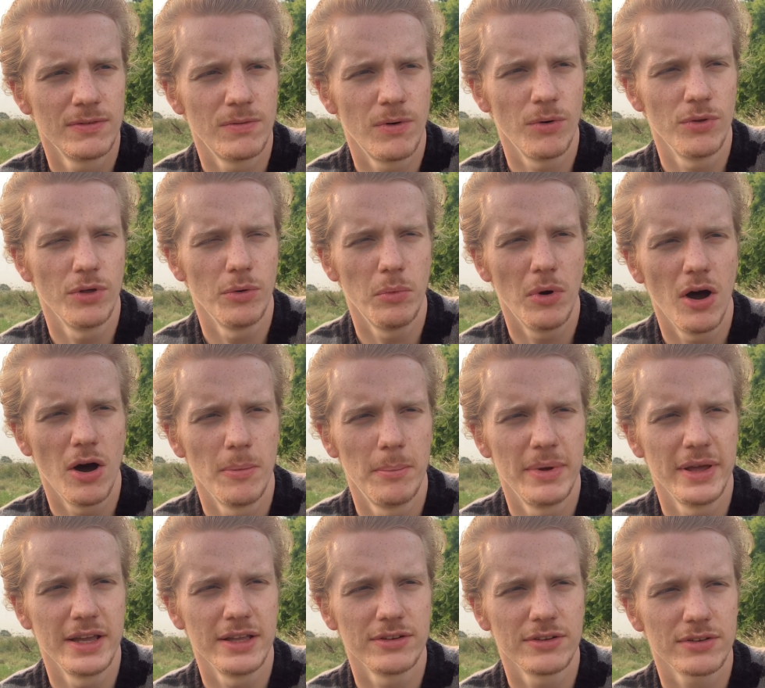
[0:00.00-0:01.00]
for the world
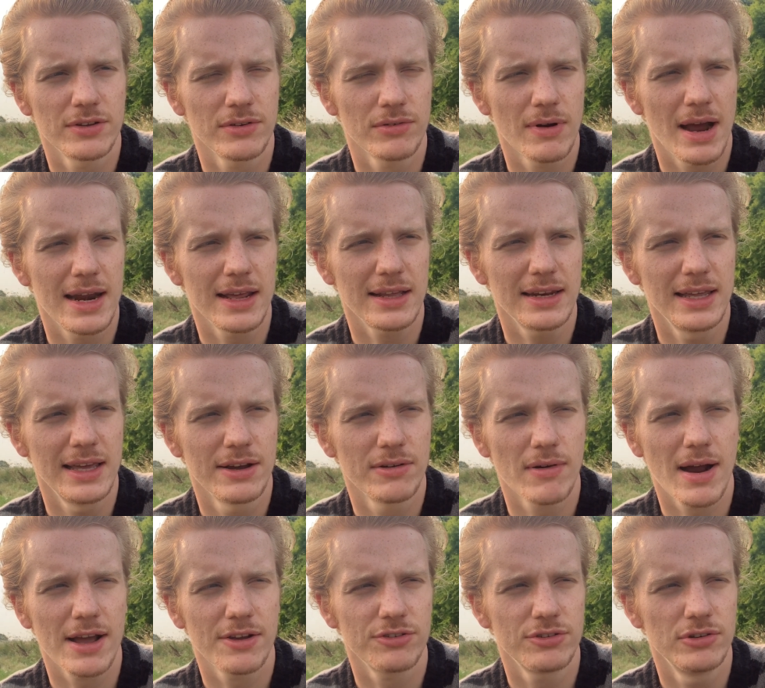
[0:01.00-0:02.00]
being just a radically
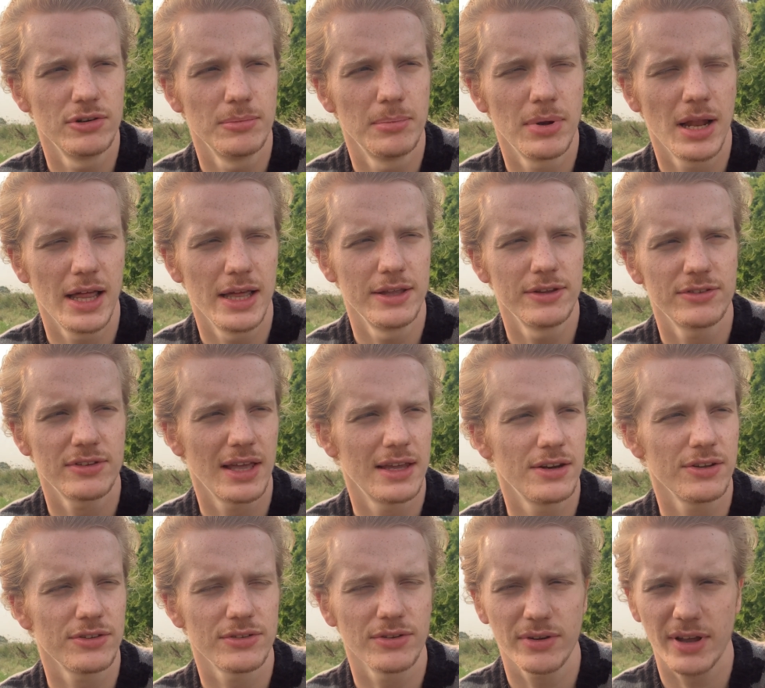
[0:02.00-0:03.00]
irrational place that
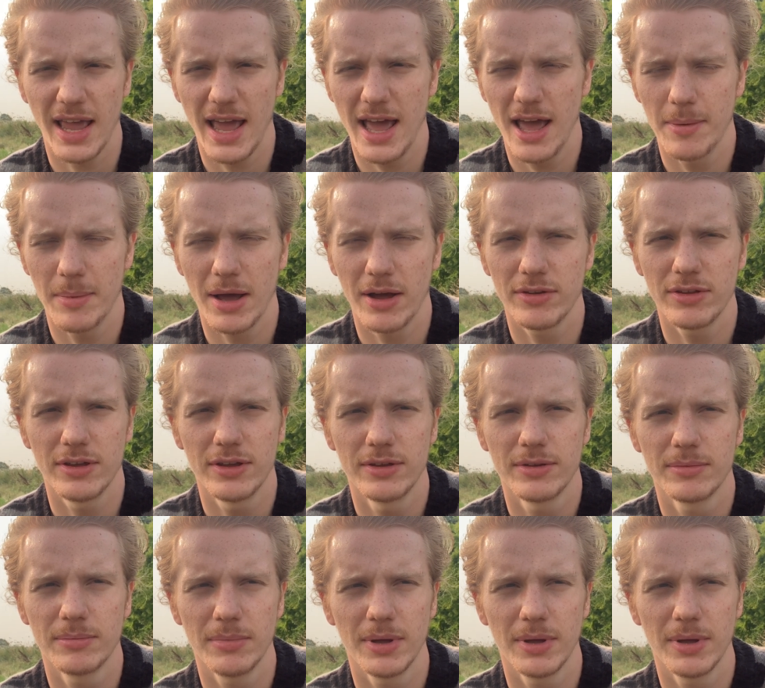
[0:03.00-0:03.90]
does not care about you.